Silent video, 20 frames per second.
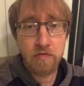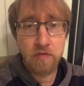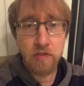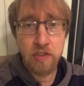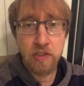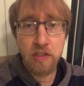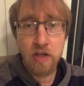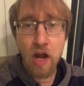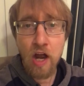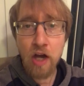
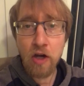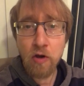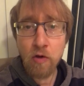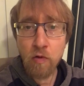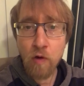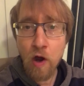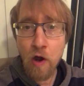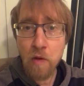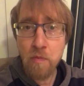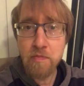just got
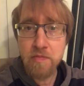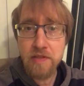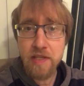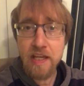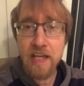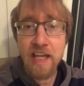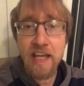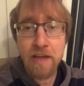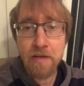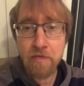crumbs,
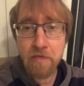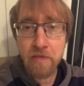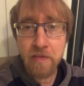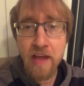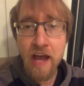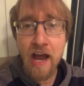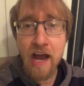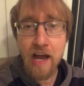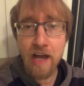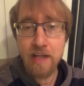if
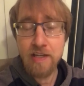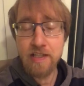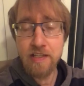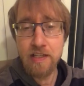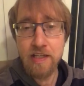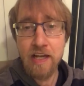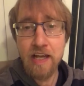that.